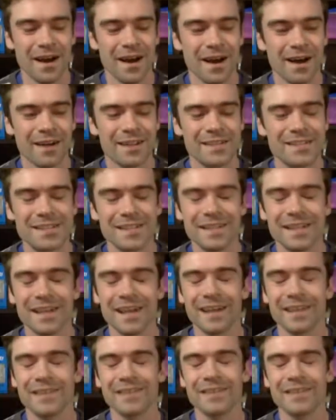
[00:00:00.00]
Honestly,
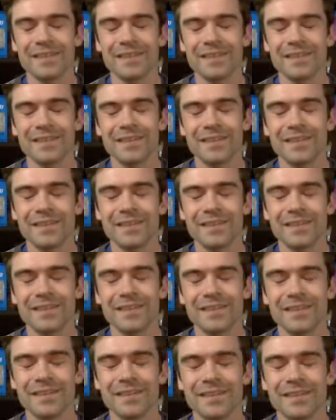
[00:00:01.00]
I love
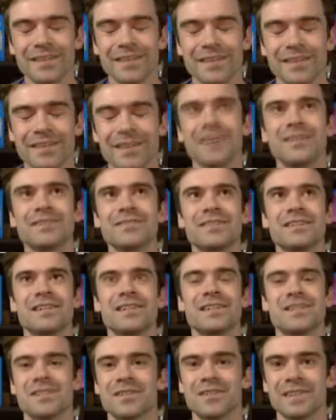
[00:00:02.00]

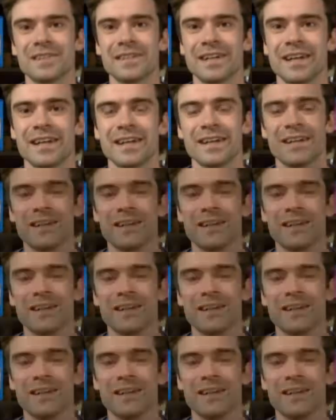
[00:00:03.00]
surfing the